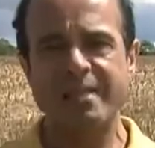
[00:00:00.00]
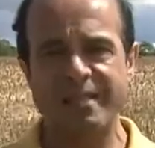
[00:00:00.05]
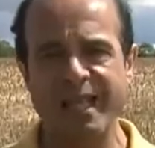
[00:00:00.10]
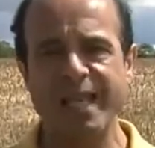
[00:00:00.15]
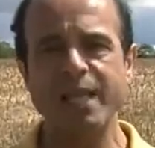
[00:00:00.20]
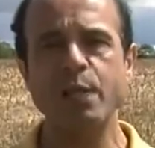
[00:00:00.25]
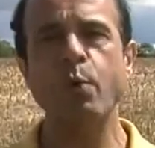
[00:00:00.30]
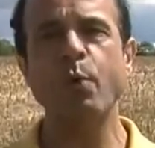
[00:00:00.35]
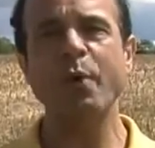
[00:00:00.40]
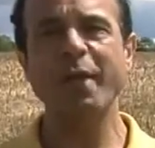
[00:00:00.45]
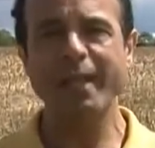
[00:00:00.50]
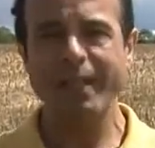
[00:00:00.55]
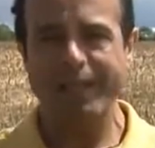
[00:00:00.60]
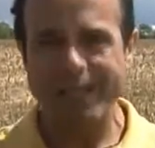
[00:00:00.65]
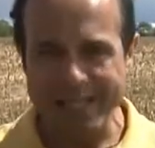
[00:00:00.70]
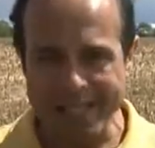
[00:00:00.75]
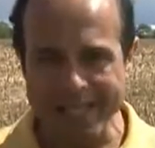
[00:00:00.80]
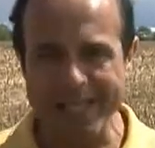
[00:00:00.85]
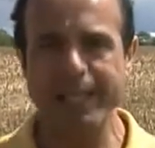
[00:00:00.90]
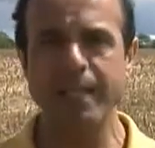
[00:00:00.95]

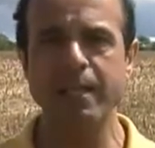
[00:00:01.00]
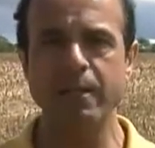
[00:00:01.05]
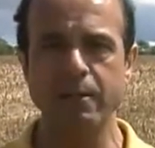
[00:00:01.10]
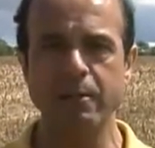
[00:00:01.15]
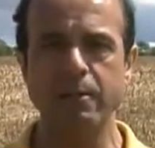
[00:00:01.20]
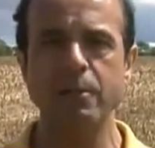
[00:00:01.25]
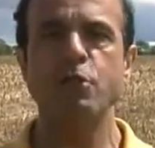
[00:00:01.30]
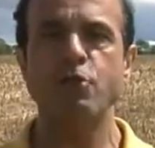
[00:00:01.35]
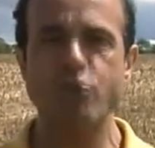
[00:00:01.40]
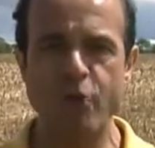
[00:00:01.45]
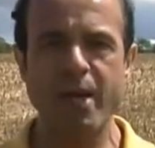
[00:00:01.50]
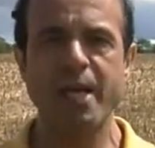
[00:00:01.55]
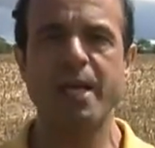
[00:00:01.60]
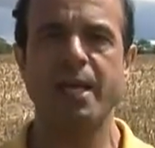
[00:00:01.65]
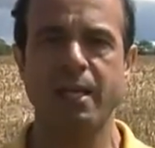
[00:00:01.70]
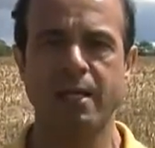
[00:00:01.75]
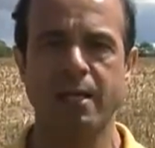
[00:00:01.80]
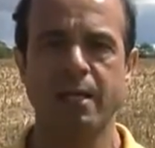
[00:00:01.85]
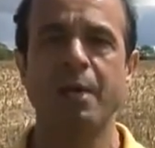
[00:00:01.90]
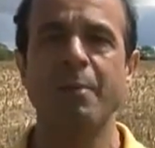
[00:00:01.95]
seguilineal
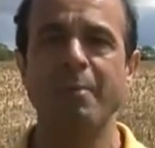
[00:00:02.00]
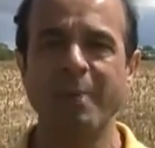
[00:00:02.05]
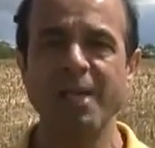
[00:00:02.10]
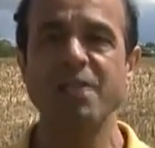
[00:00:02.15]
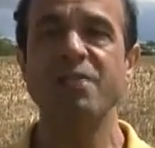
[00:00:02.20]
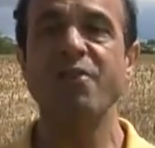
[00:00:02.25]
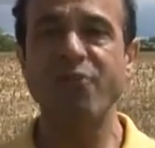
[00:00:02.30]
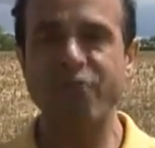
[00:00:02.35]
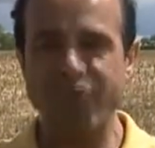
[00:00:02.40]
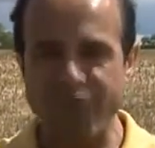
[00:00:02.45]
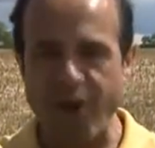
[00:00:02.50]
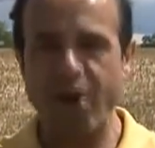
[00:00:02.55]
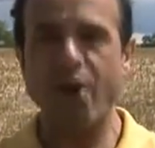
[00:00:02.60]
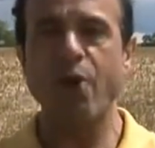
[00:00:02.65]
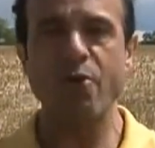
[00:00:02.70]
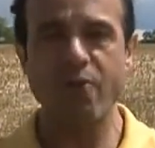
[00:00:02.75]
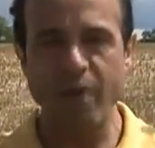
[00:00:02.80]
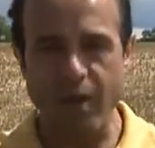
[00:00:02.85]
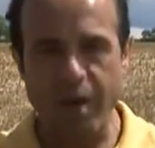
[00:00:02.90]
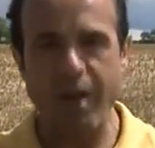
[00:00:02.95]
training. It means
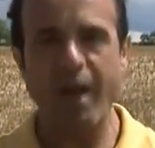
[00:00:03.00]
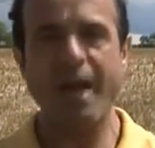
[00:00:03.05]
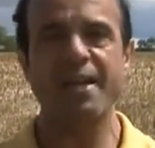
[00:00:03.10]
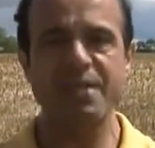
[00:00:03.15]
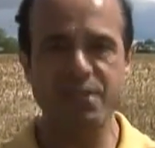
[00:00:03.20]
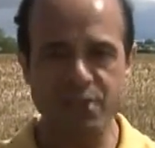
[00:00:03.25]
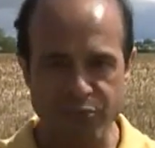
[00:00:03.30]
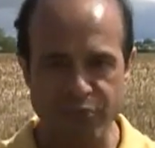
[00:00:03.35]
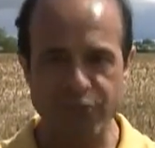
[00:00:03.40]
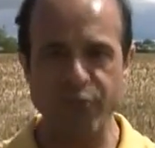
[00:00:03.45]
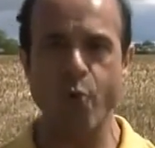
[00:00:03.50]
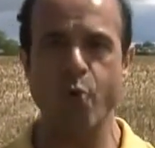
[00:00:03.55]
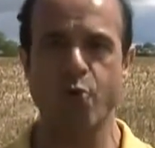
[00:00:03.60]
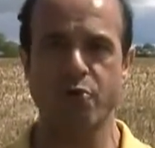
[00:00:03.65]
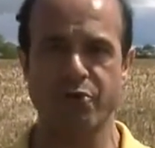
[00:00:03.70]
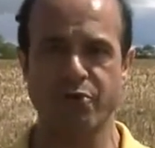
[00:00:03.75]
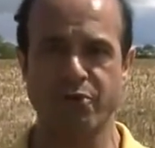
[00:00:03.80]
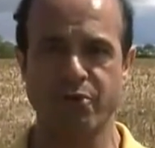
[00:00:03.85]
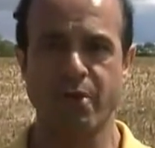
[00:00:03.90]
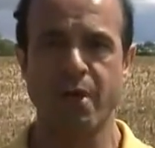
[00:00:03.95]
follow the lines of
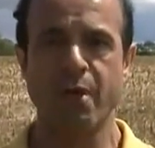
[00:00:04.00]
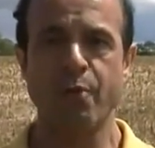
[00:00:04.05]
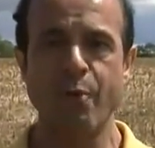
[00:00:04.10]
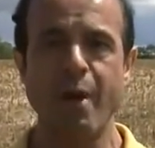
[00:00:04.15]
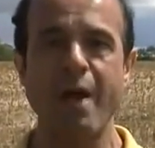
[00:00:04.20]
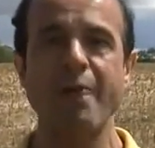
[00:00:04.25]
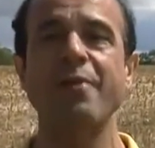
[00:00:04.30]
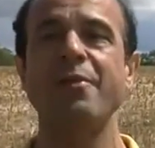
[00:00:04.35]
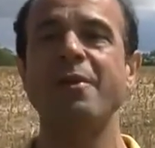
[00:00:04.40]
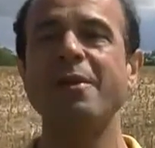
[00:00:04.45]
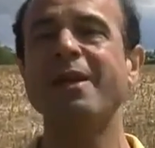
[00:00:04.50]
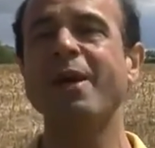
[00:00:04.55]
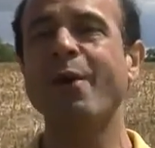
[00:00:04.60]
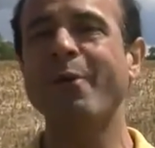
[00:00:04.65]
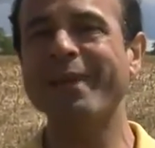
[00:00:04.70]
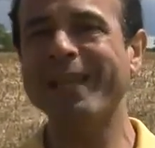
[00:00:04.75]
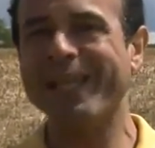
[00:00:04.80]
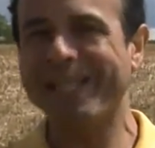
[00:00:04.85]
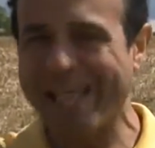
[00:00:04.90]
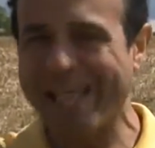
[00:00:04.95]
force rather than going